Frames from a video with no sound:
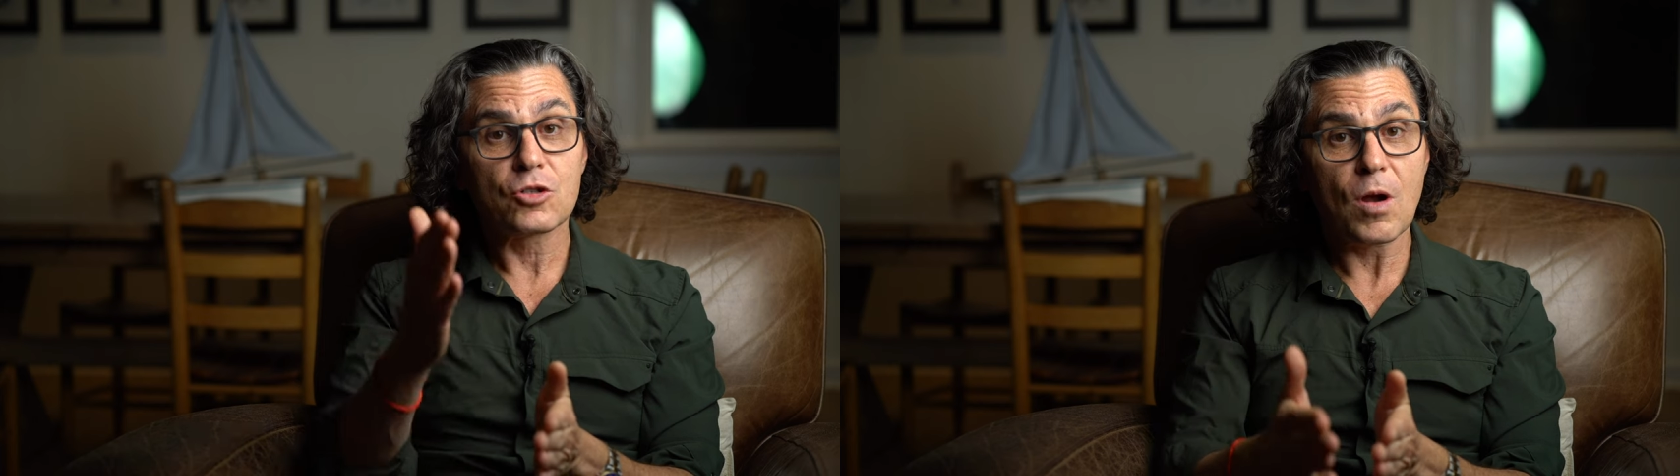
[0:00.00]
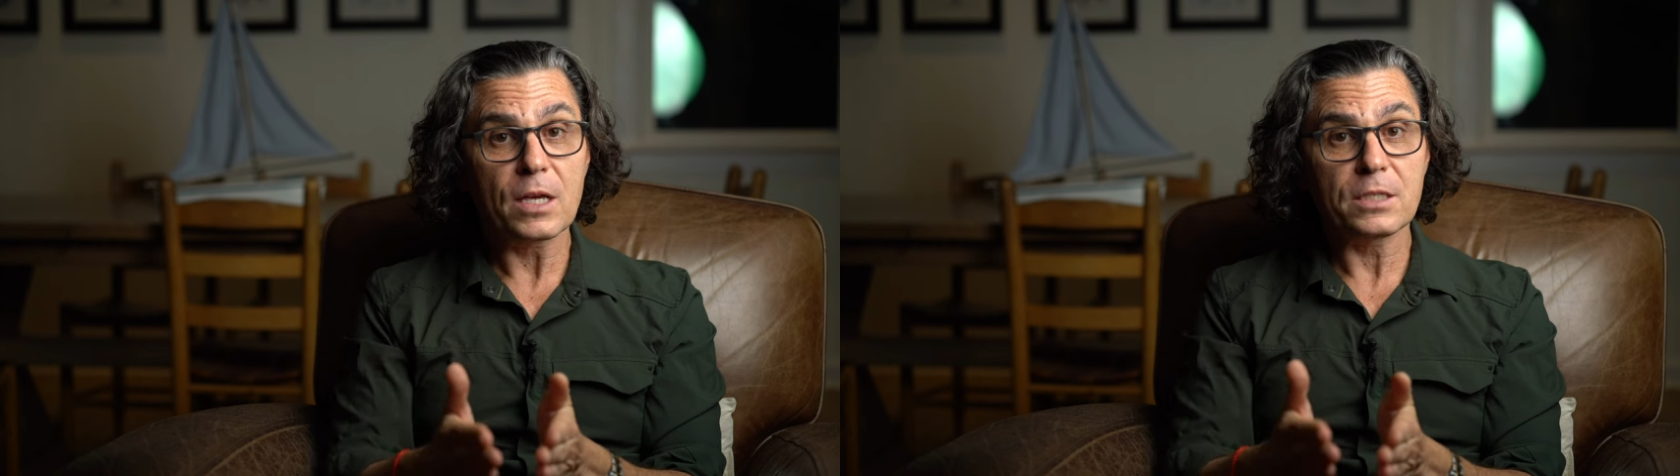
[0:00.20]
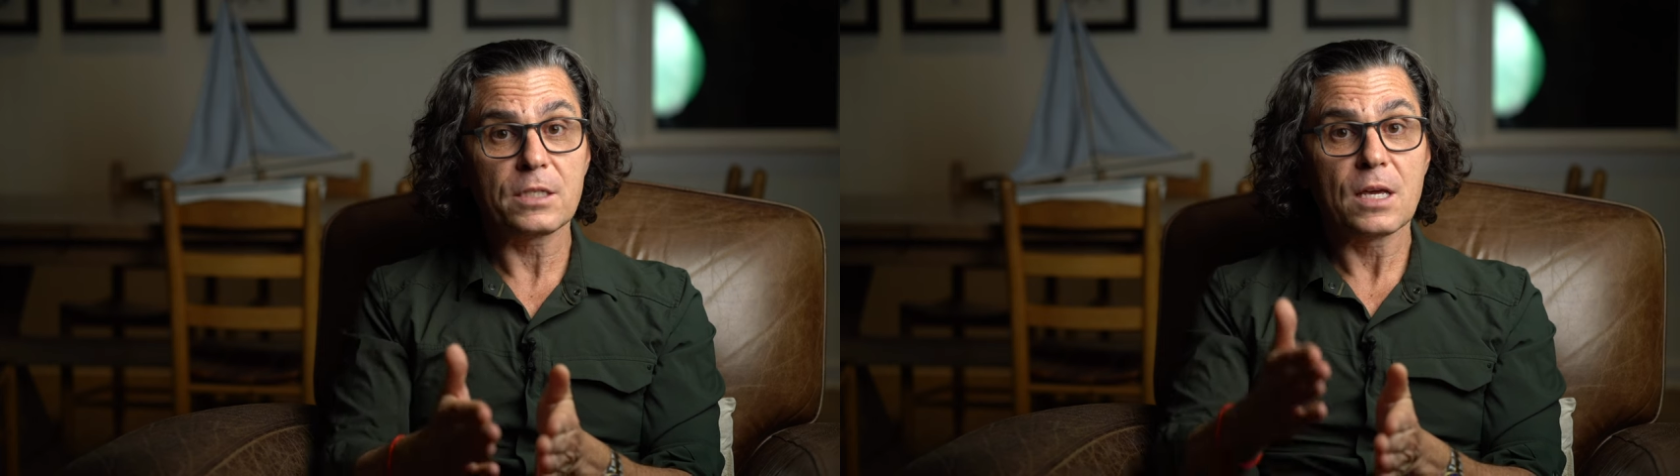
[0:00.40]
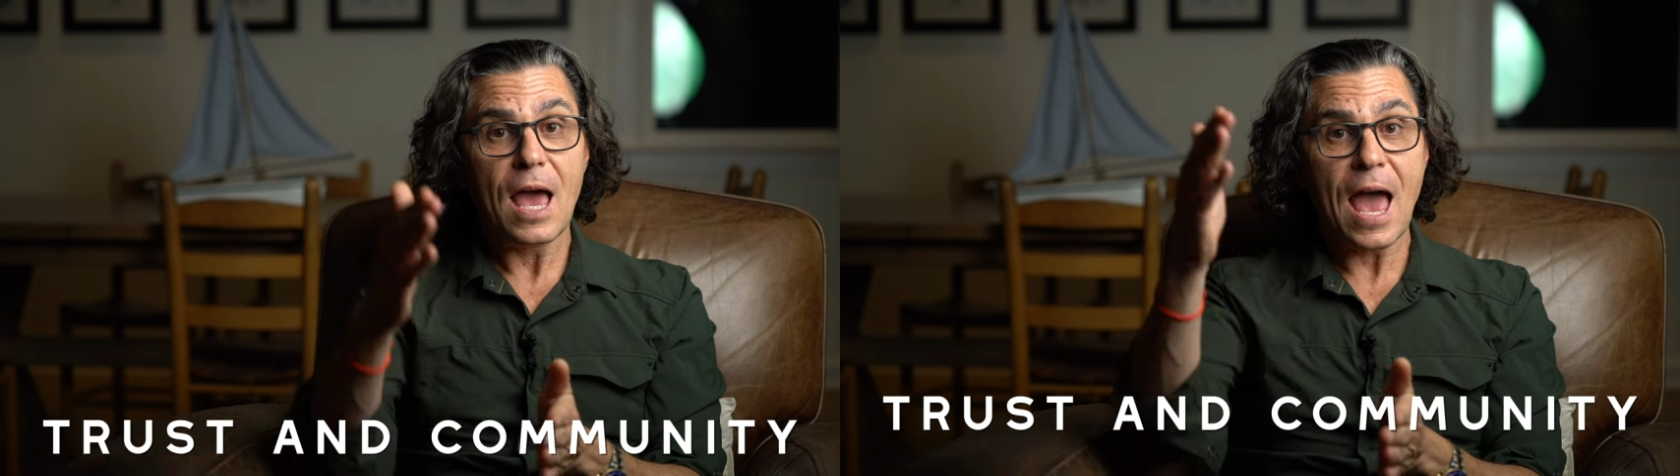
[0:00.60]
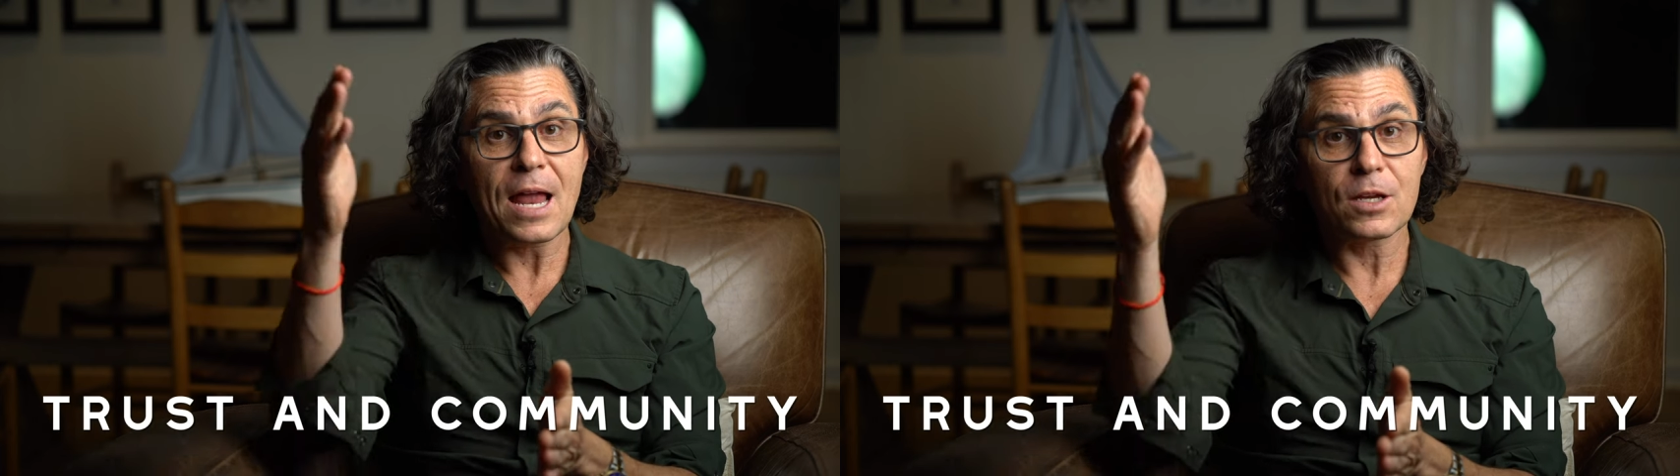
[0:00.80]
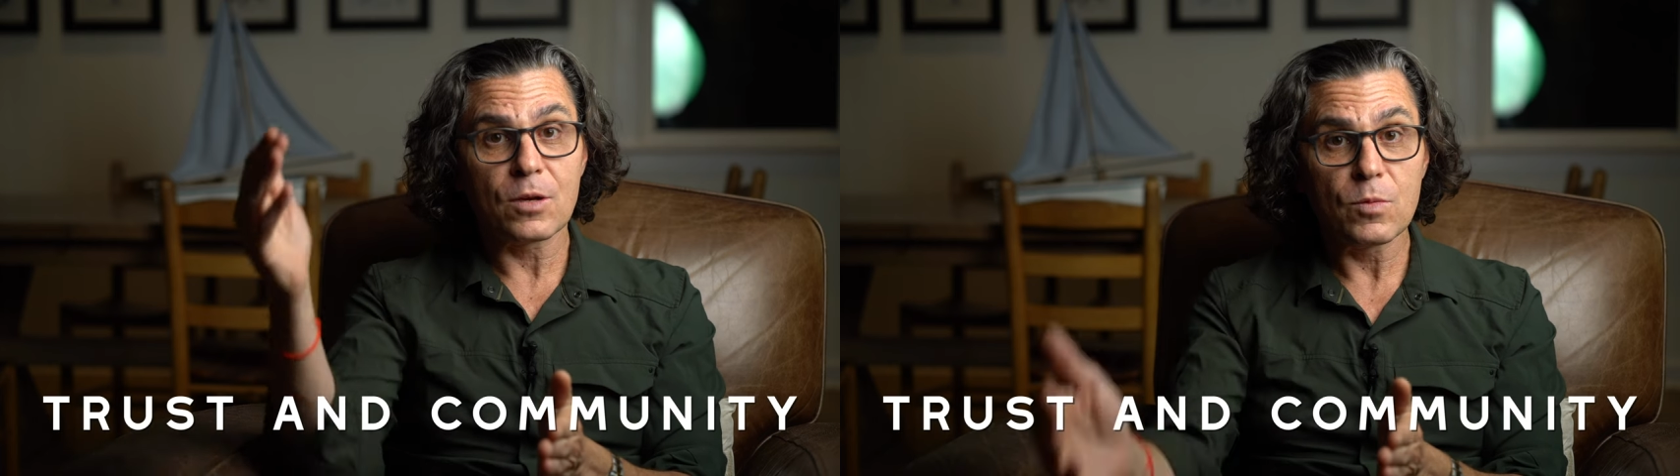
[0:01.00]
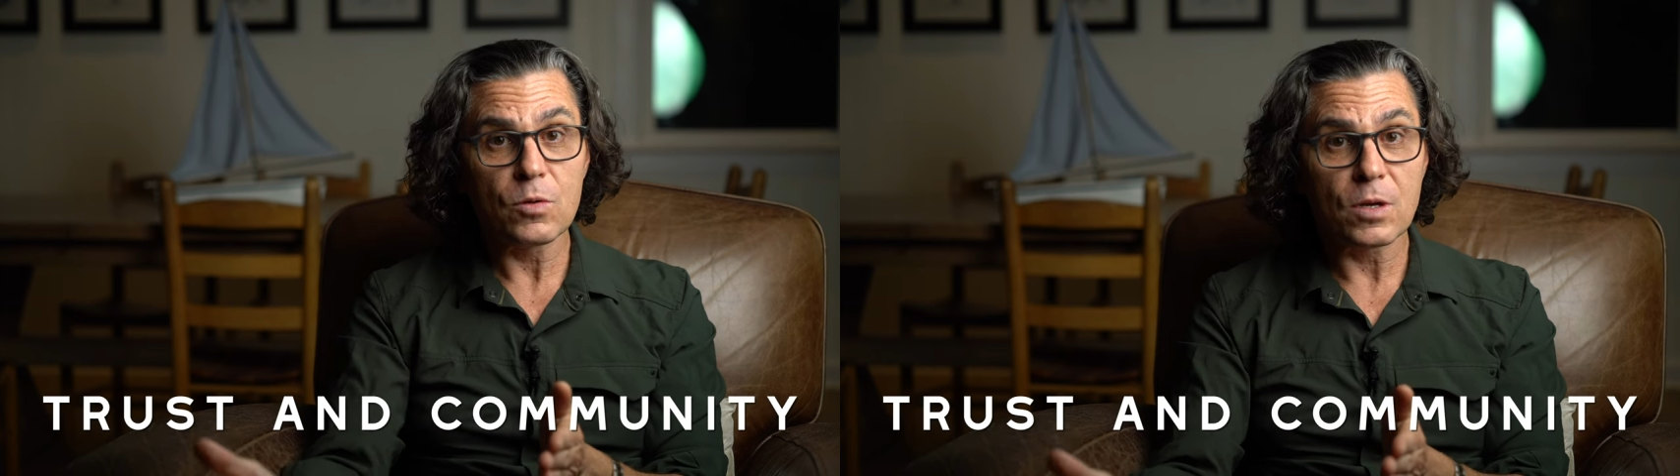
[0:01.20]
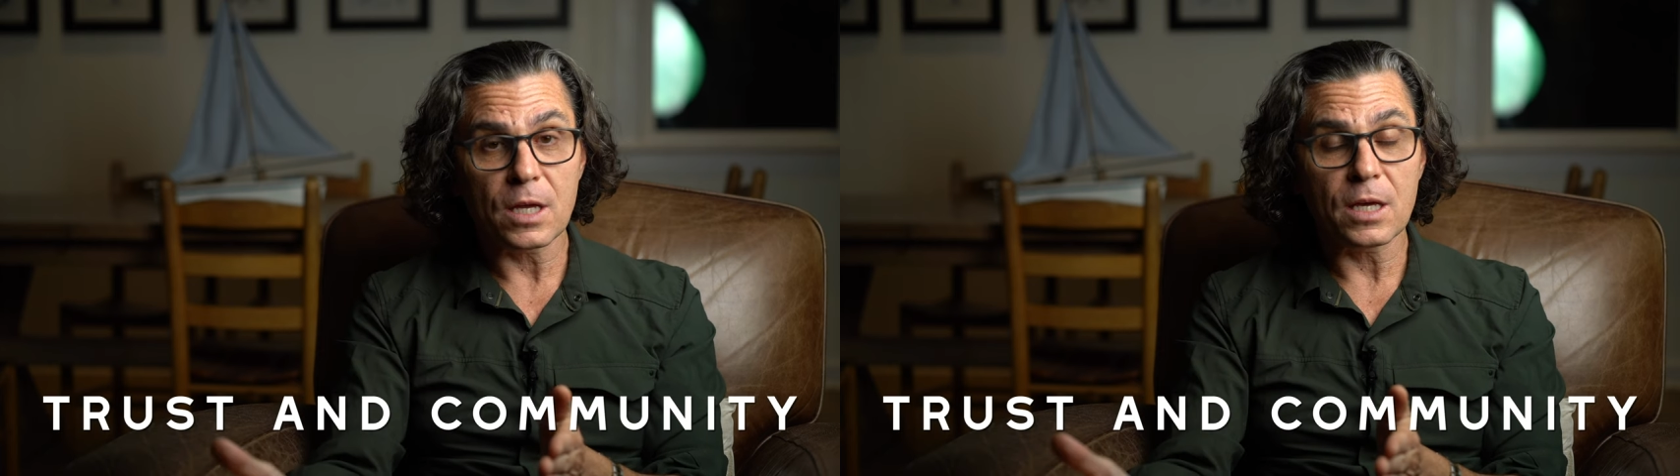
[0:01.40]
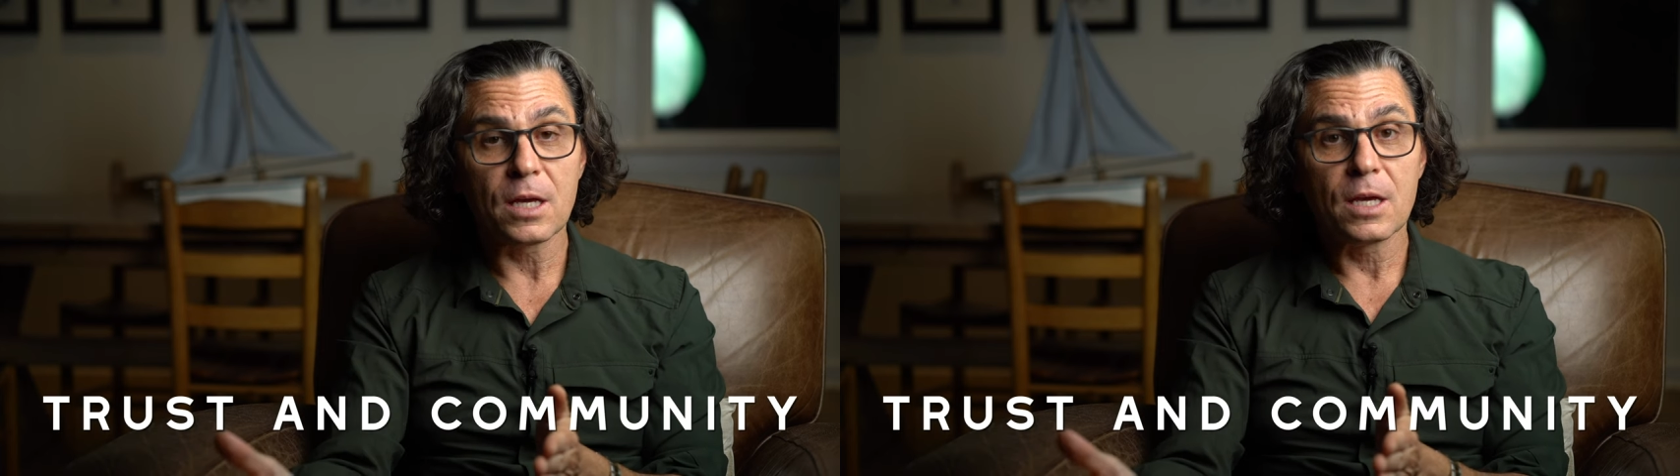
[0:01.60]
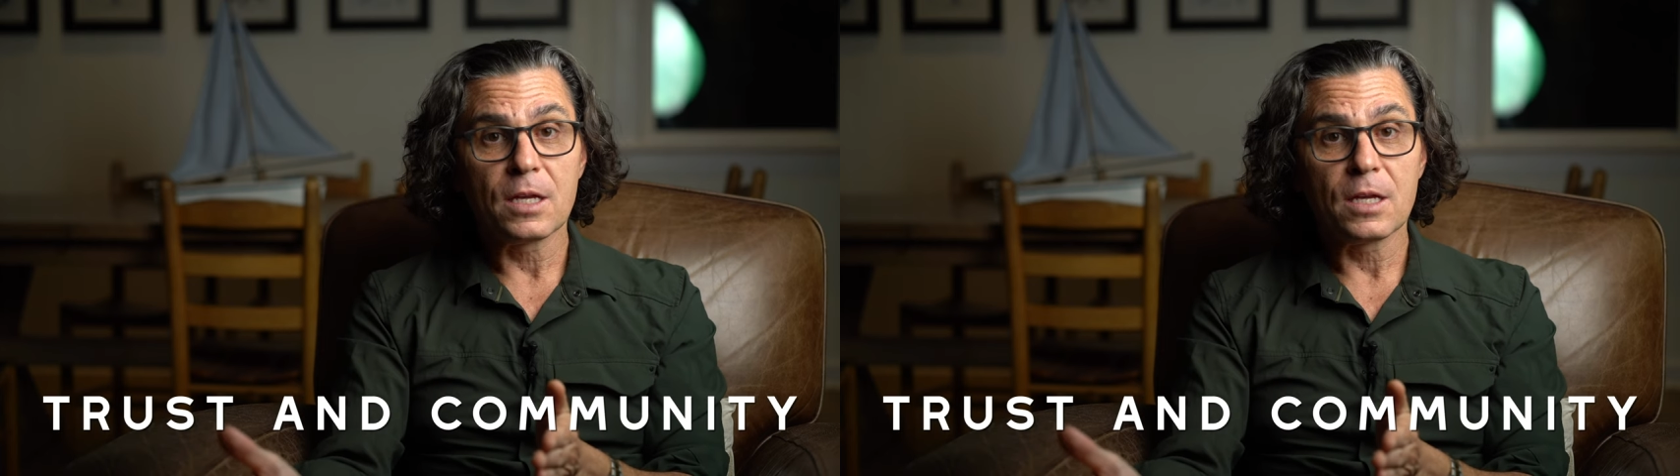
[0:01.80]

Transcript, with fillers: trust, and community